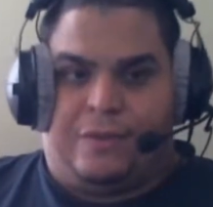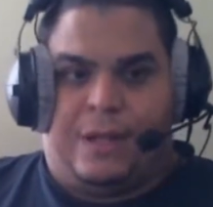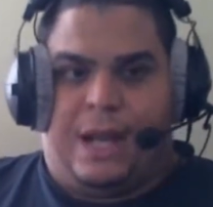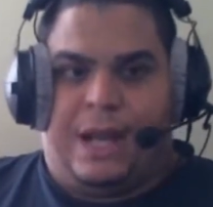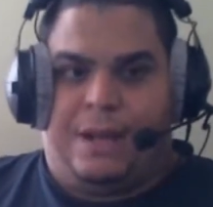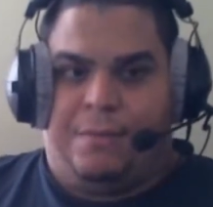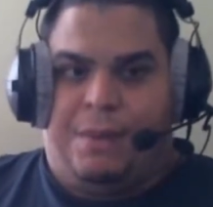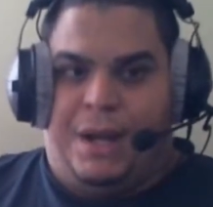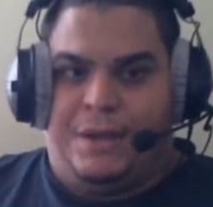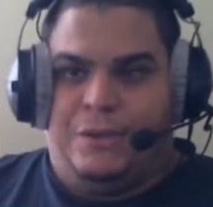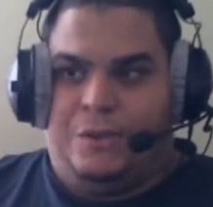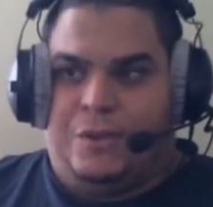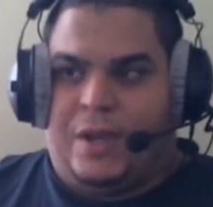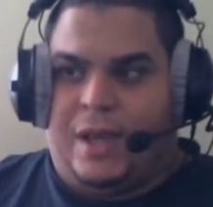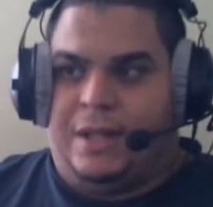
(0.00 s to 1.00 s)
for that I can buy a
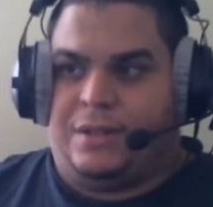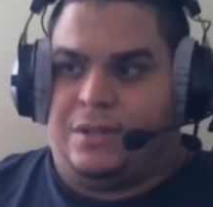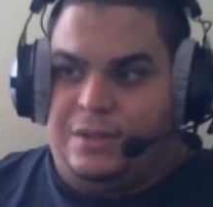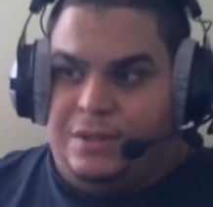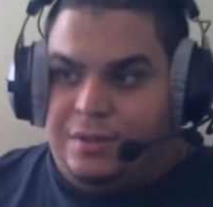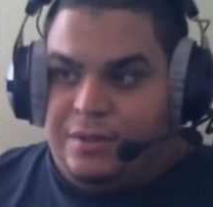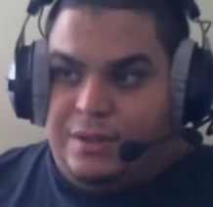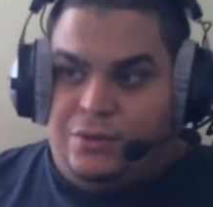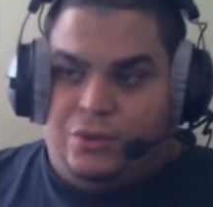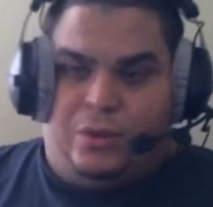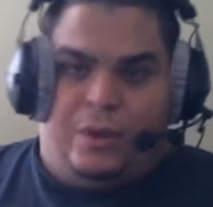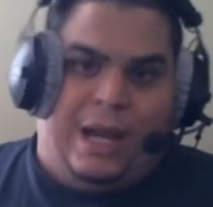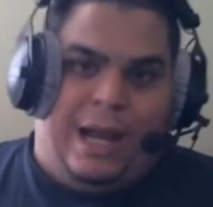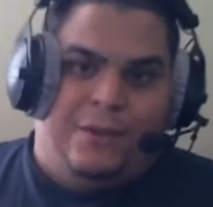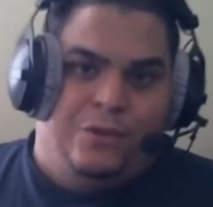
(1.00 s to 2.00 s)
new case and
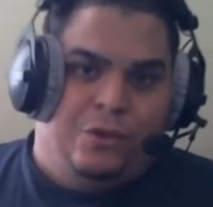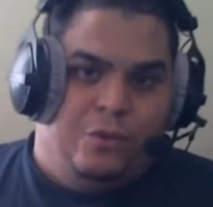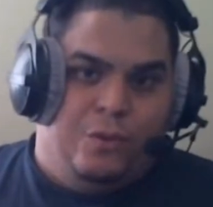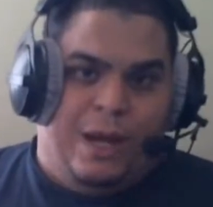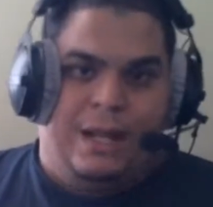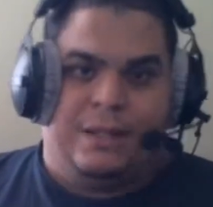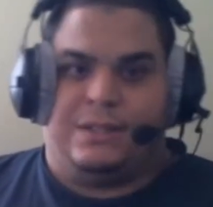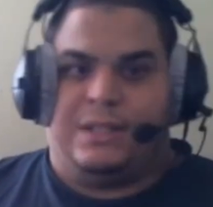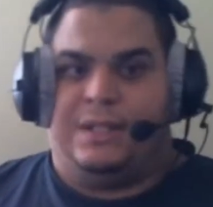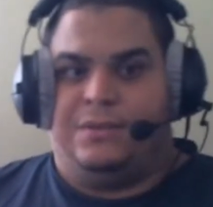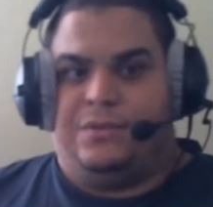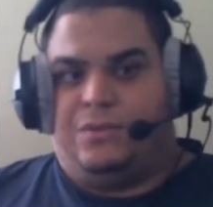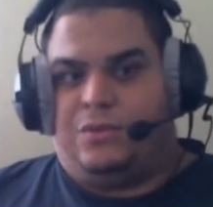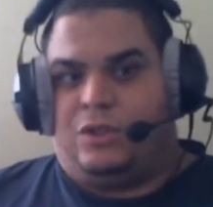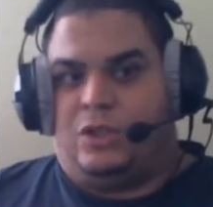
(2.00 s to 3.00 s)
then add new rads
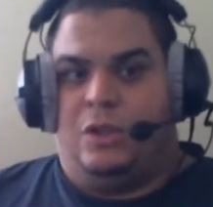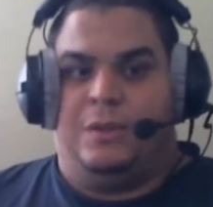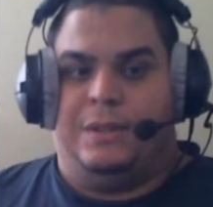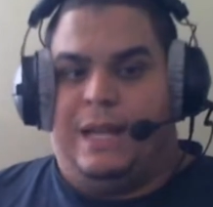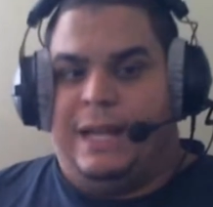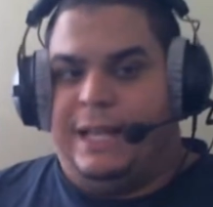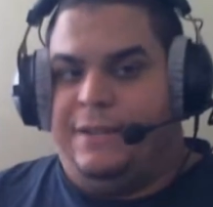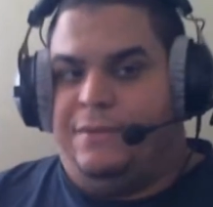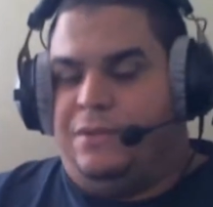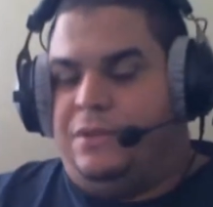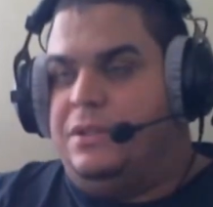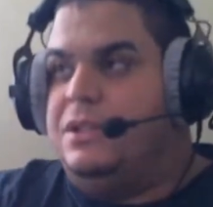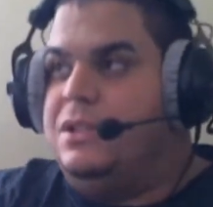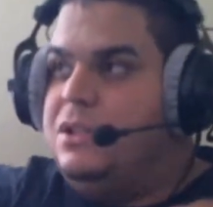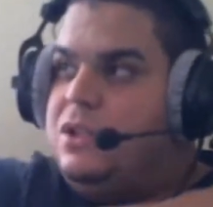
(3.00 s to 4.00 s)
and still not even